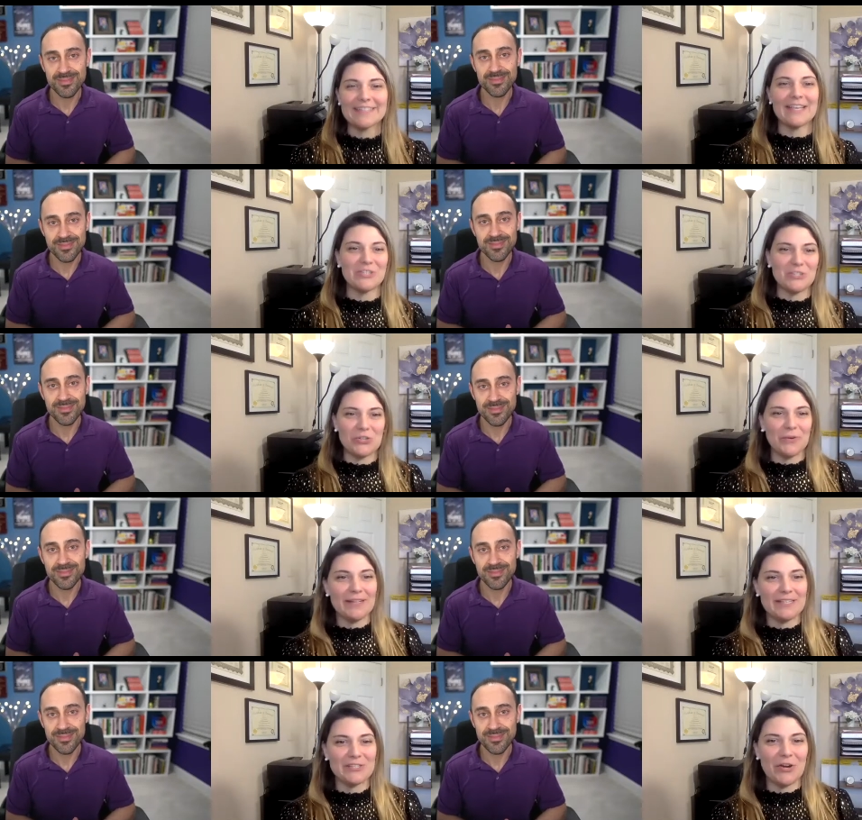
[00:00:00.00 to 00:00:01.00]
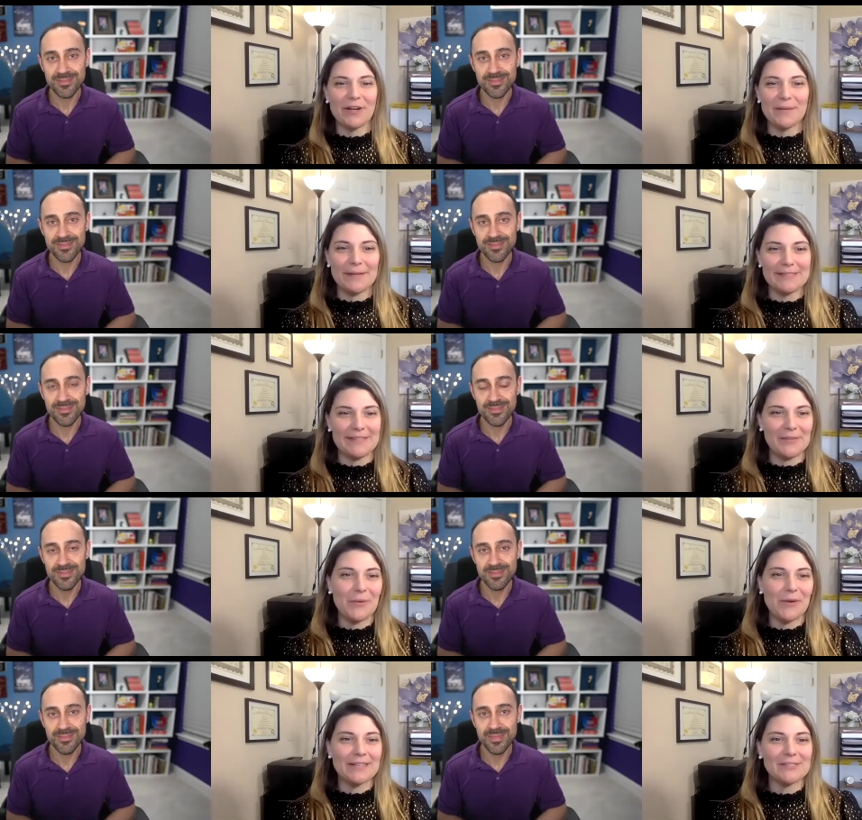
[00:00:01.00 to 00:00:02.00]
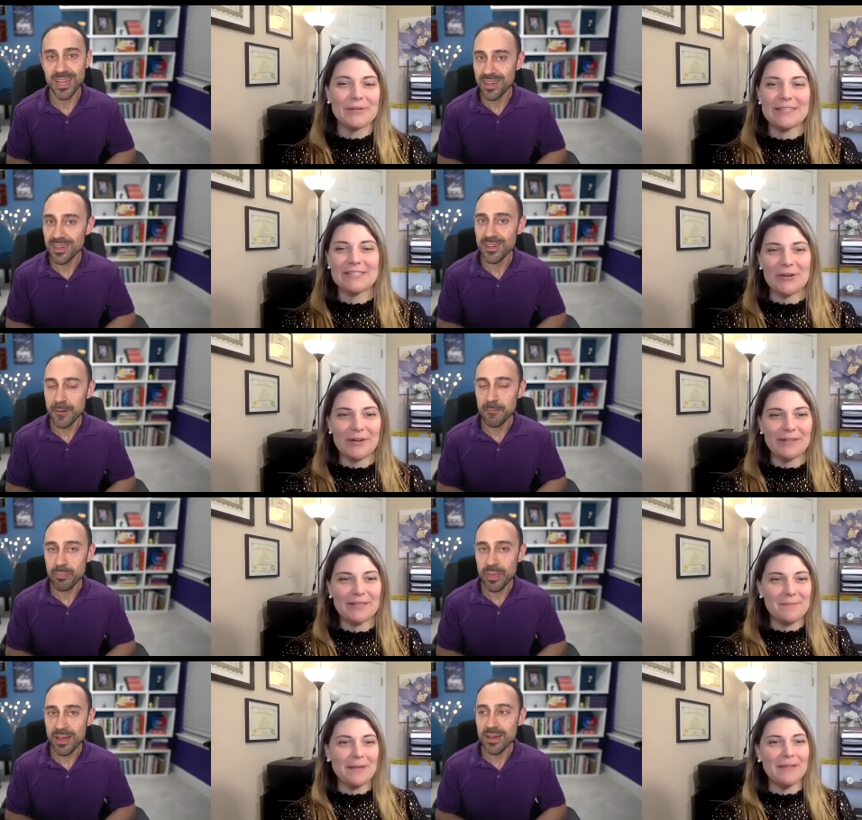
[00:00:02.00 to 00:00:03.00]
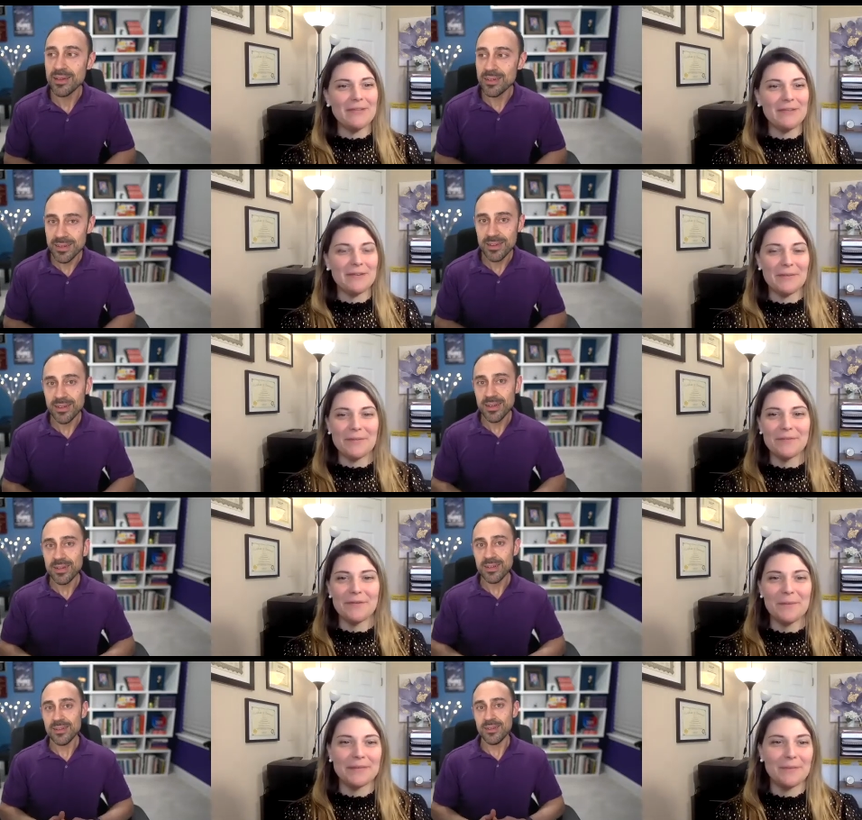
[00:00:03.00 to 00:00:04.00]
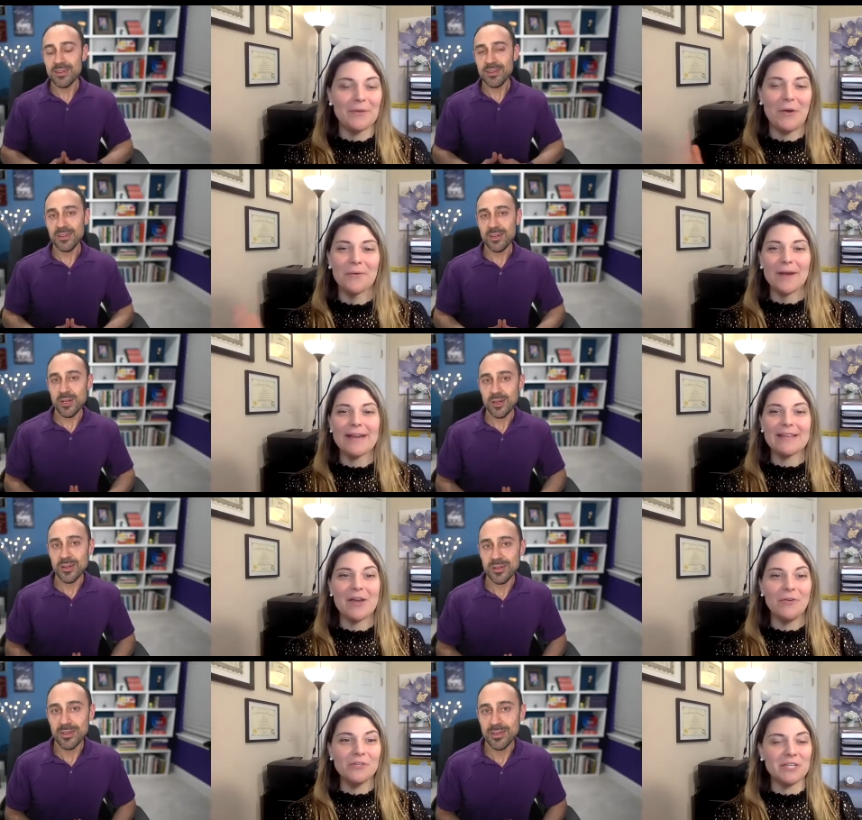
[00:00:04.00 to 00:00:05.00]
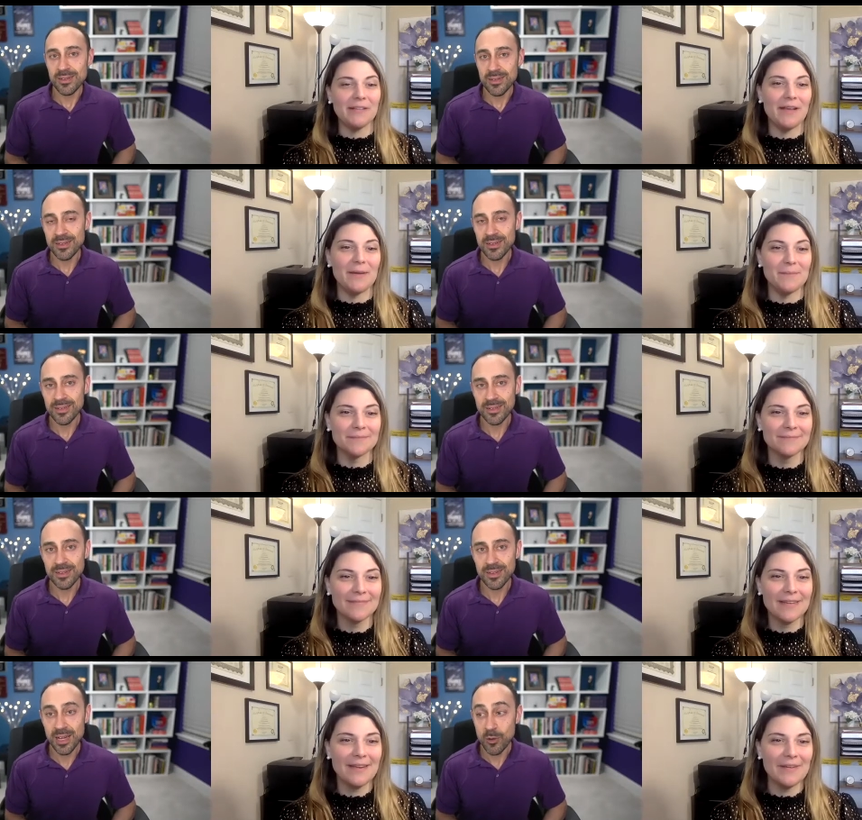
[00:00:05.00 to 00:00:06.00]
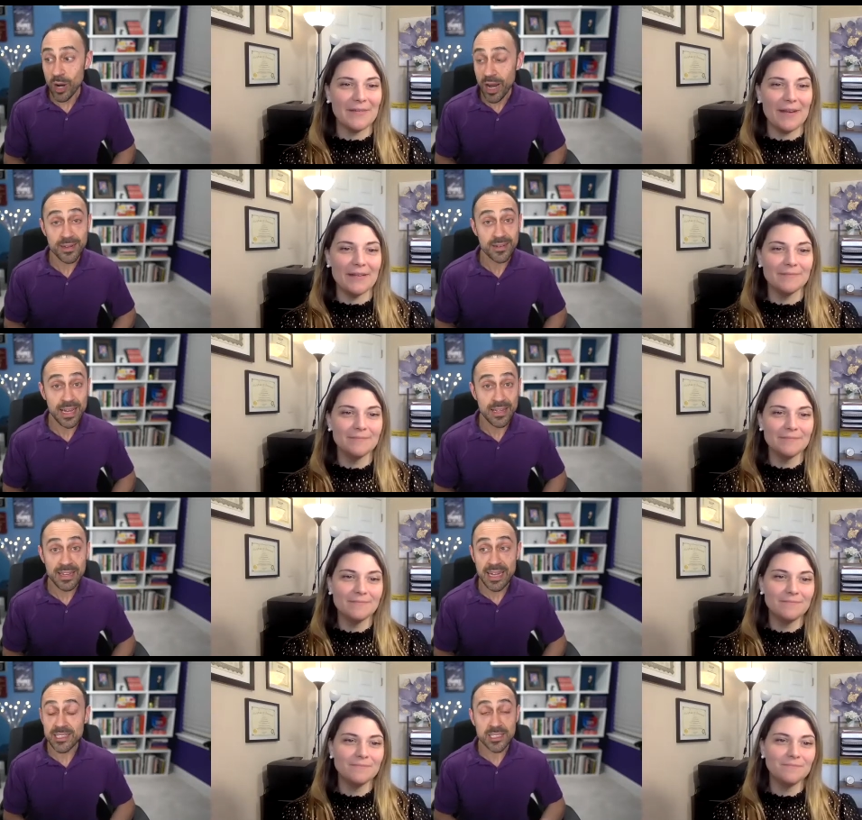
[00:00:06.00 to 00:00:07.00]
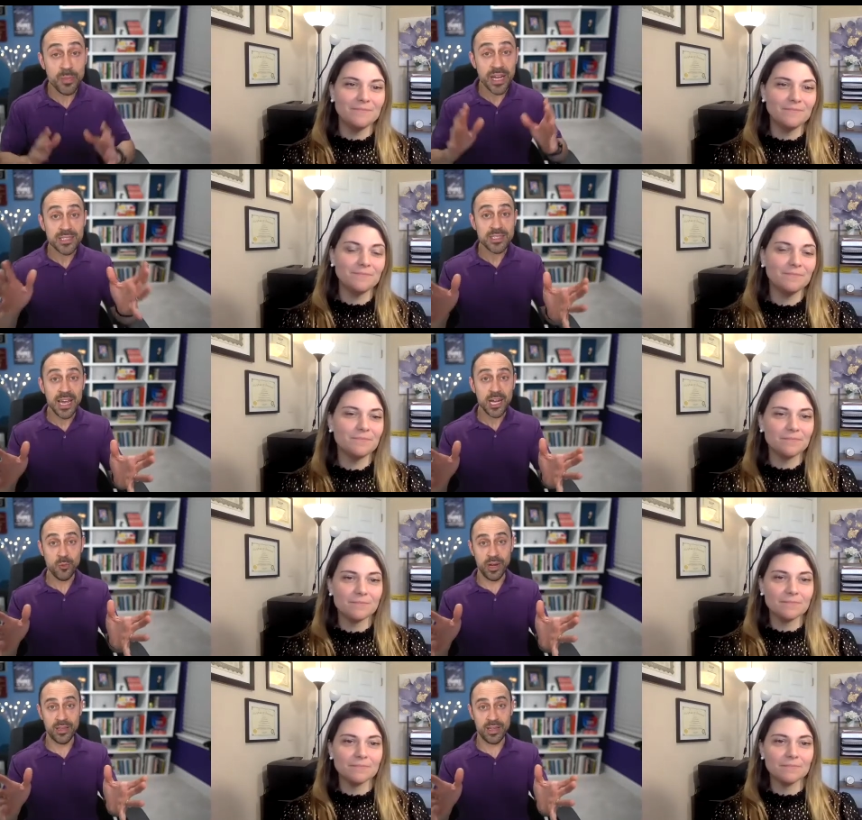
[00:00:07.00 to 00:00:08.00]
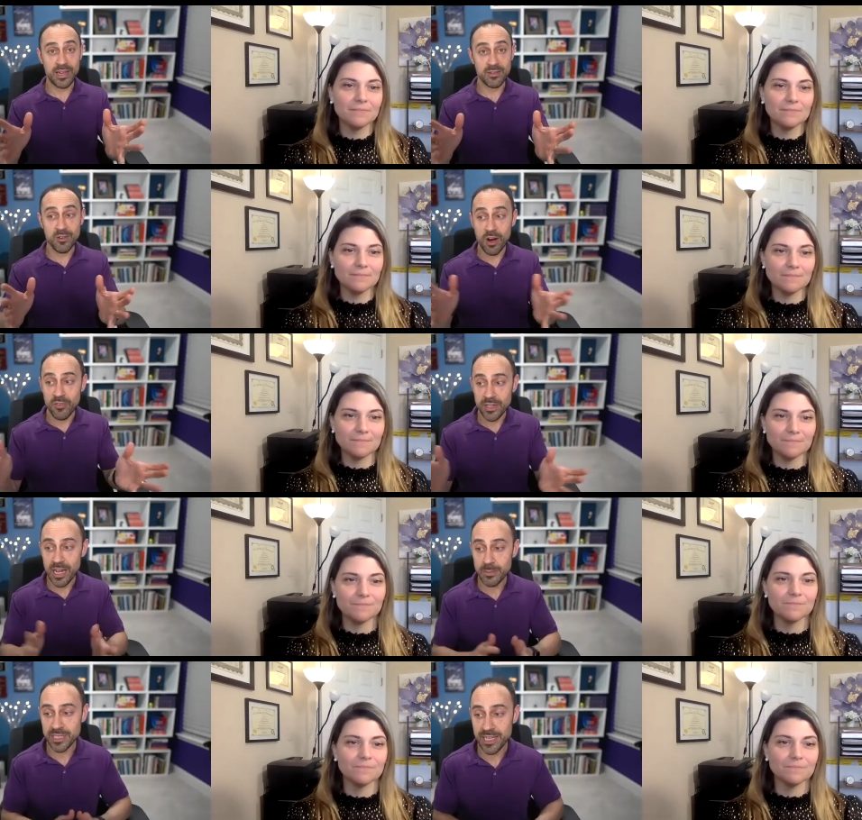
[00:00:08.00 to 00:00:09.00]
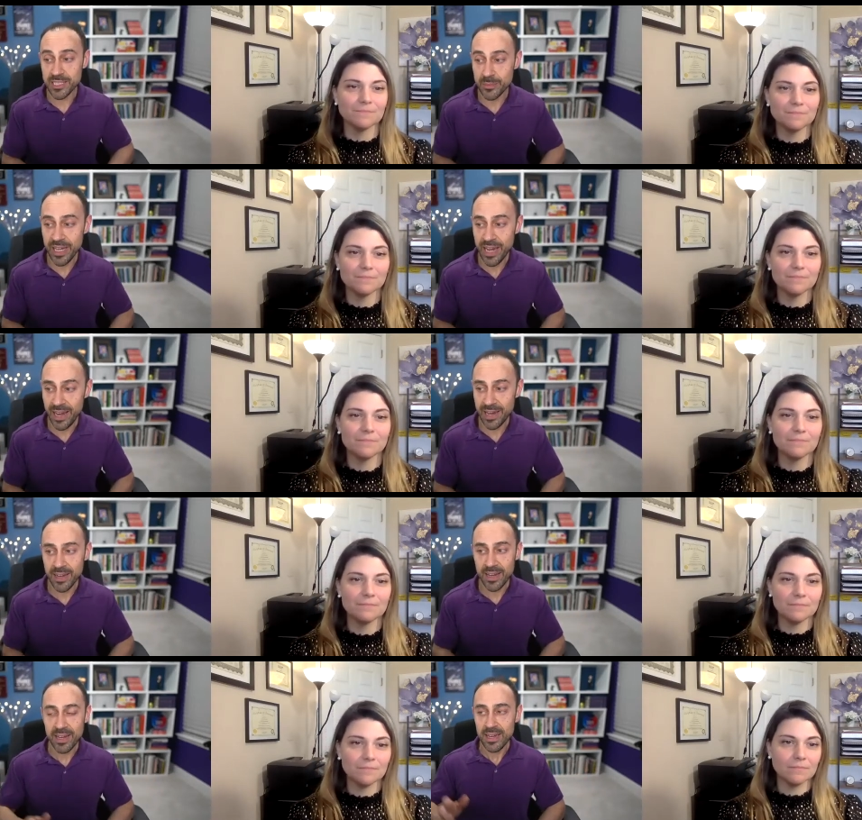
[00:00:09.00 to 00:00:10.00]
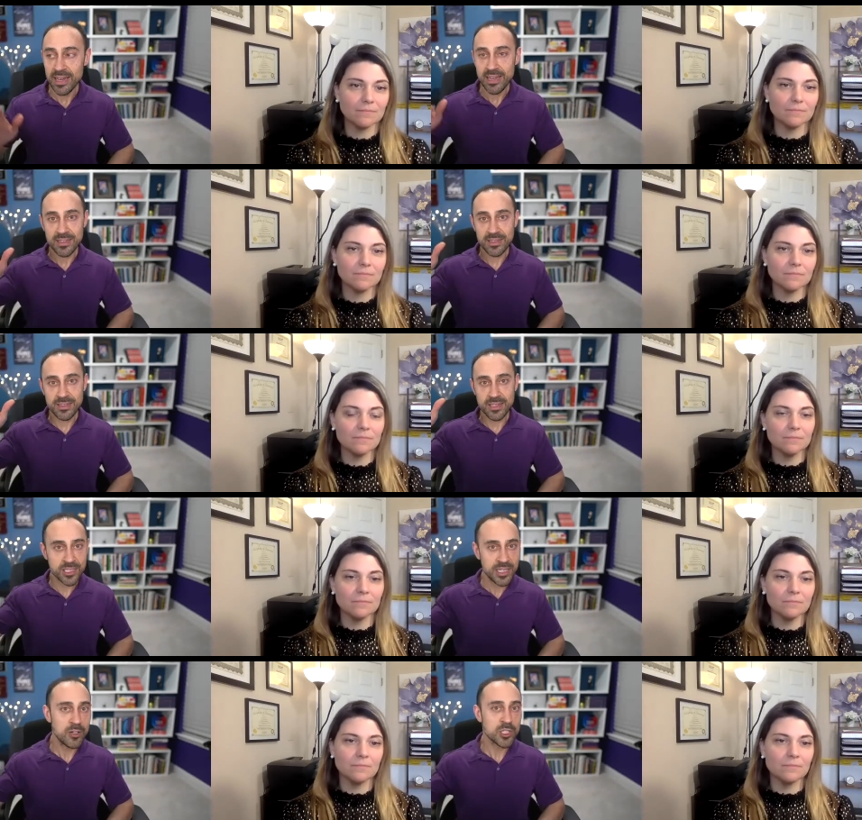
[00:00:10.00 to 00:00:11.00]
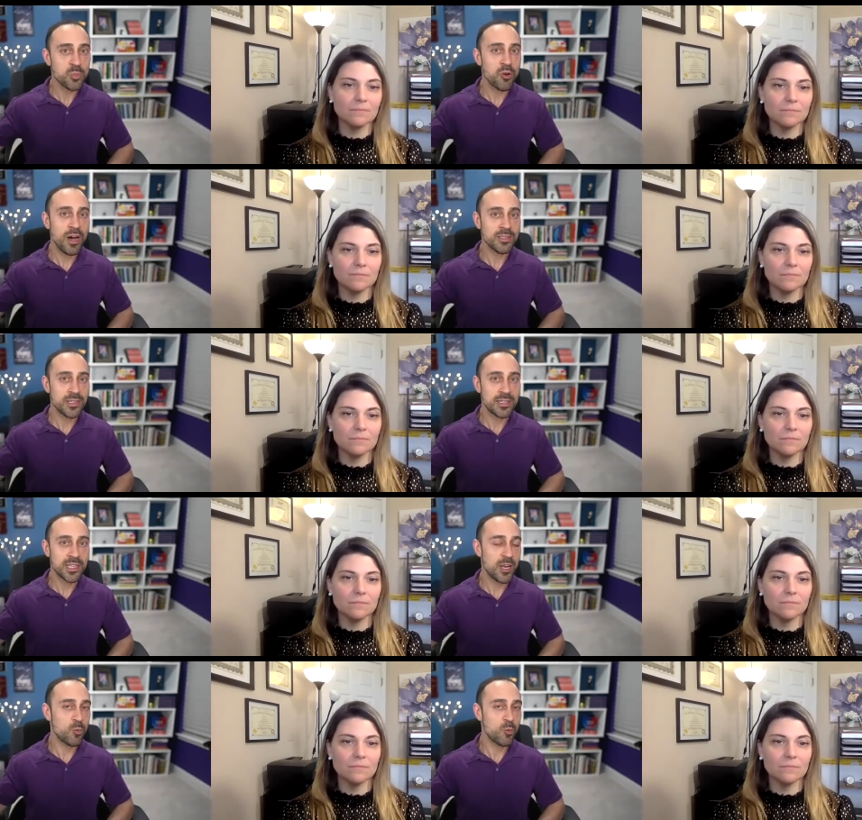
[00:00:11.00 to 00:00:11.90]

Speaker 1: session's already started, basically. The work has already started the minute you get on the phone with them. You're already coaching them.
Speaker 2: Right. And, and that's the biggest takeaway that oftentimes needs to be had the sales process can